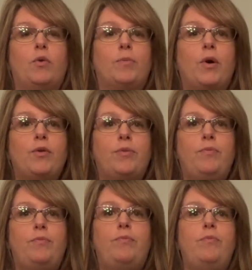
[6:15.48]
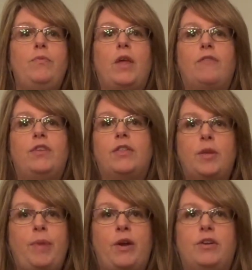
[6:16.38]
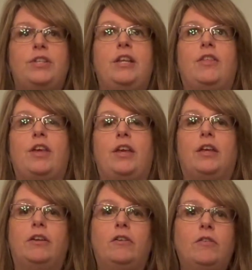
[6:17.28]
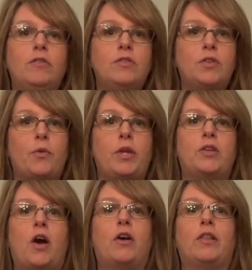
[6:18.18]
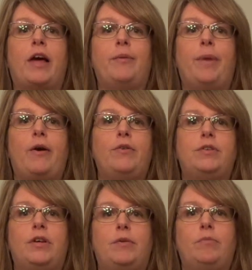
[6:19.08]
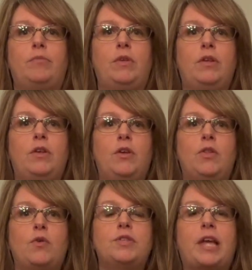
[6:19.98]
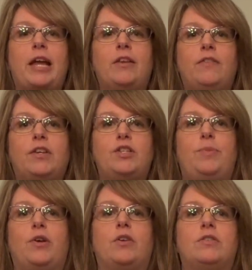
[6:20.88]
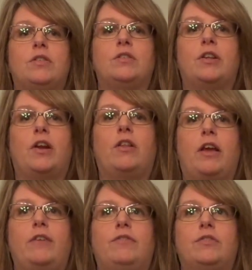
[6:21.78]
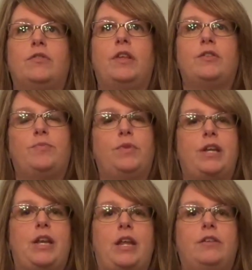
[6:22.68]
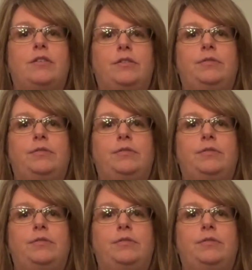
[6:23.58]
both have done the parenting thing, and so we talk a lot about those kind of experiences in our lives. So that's pretty neat.